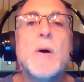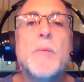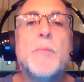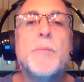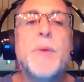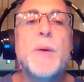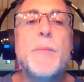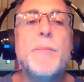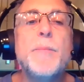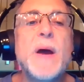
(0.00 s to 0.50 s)

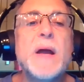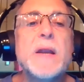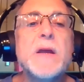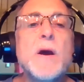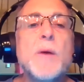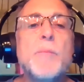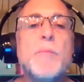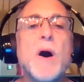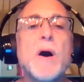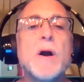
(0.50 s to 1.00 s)
But many
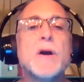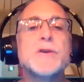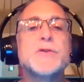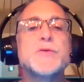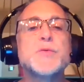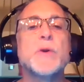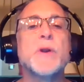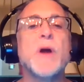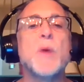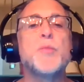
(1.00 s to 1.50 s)
among
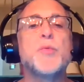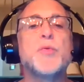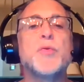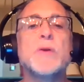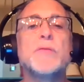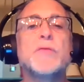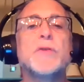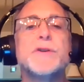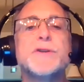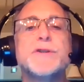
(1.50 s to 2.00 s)
us were not
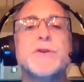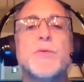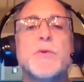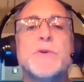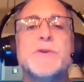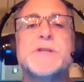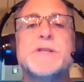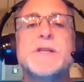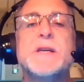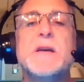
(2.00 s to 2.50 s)
privileged to
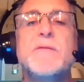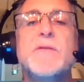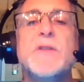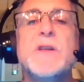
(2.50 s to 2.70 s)
receive